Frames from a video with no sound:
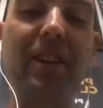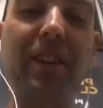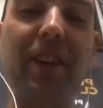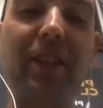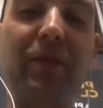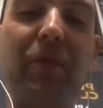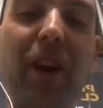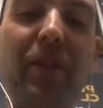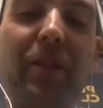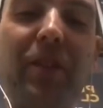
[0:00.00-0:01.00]
how's
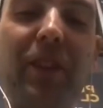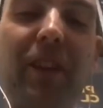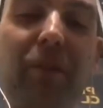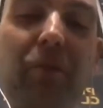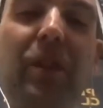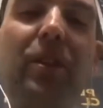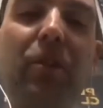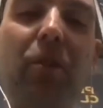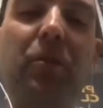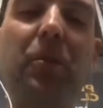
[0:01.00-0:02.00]
fatherhood? At three years
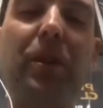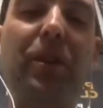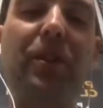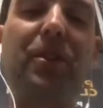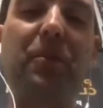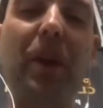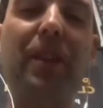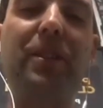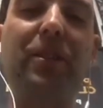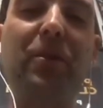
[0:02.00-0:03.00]
old is pretty good. She's
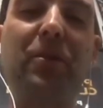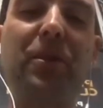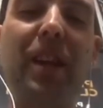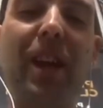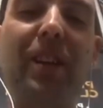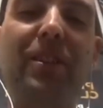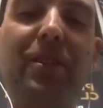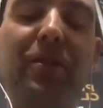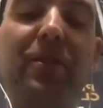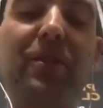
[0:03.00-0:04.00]
past the twos now,
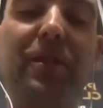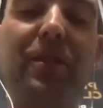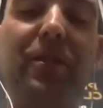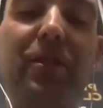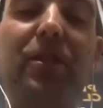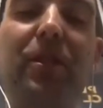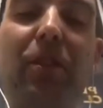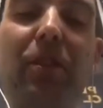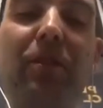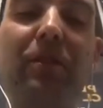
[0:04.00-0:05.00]
so she's yeah.
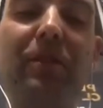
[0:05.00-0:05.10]
still.